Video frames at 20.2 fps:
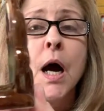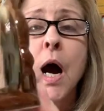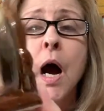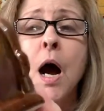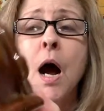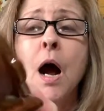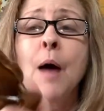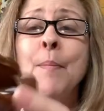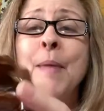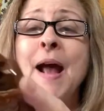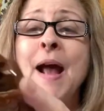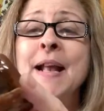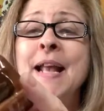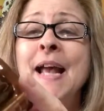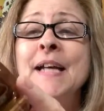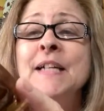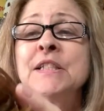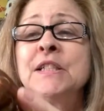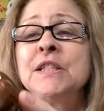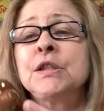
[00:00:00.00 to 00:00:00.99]
Um, I
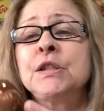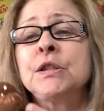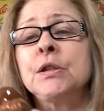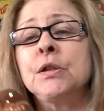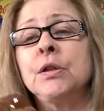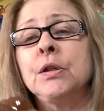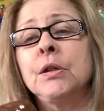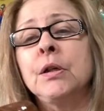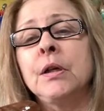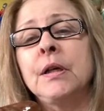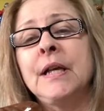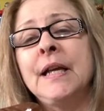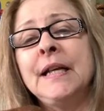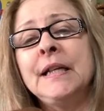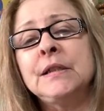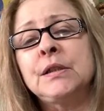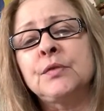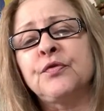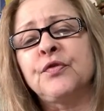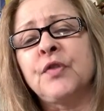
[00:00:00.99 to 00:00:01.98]
guess
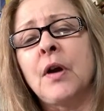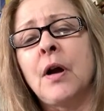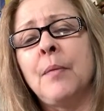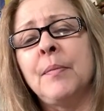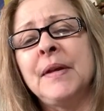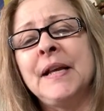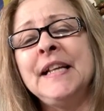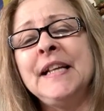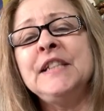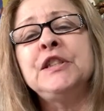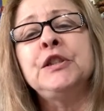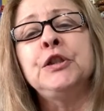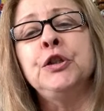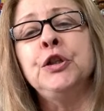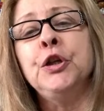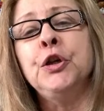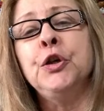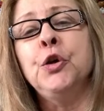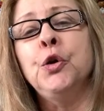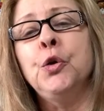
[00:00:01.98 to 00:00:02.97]
he's from, he's
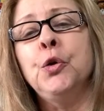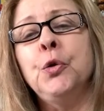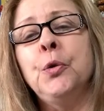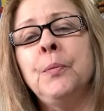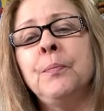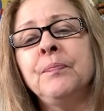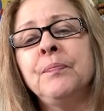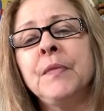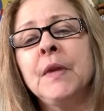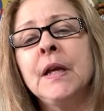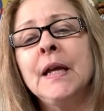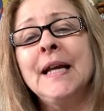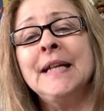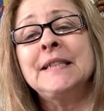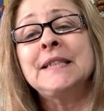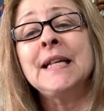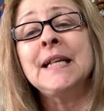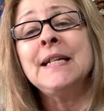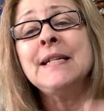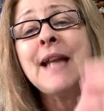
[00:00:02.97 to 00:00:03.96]
new.
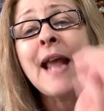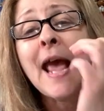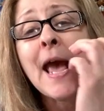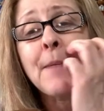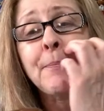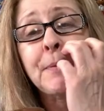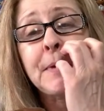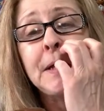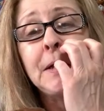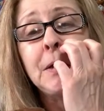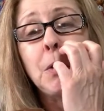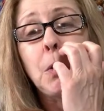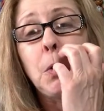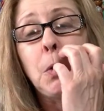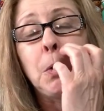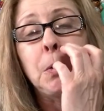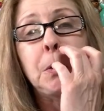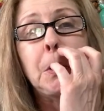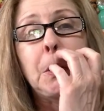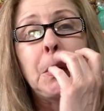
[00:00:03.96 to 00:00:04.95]
It's a napkin
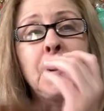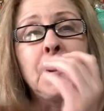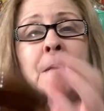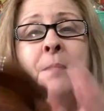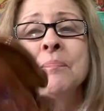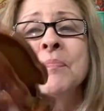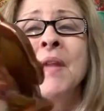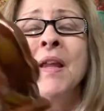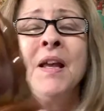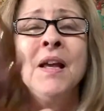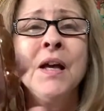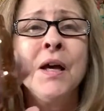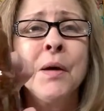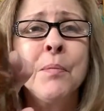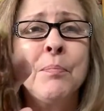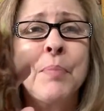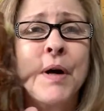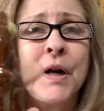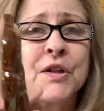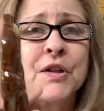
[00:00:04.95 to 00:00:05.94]
holder.
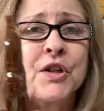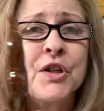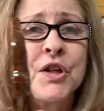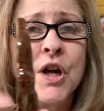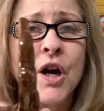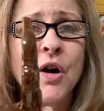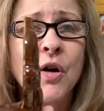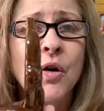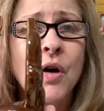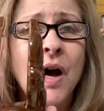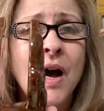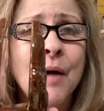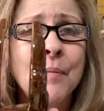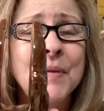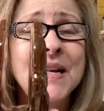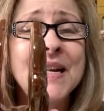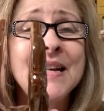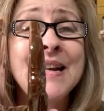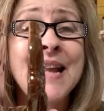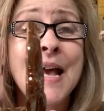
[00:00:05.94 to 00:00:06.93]
But, you know, how
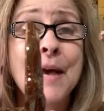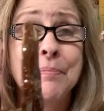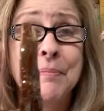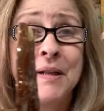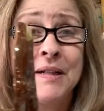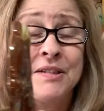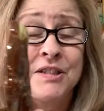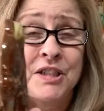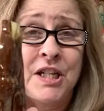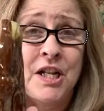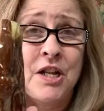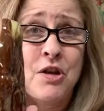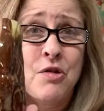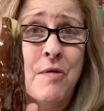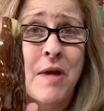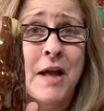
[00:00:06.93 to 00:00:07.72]
many napkins can you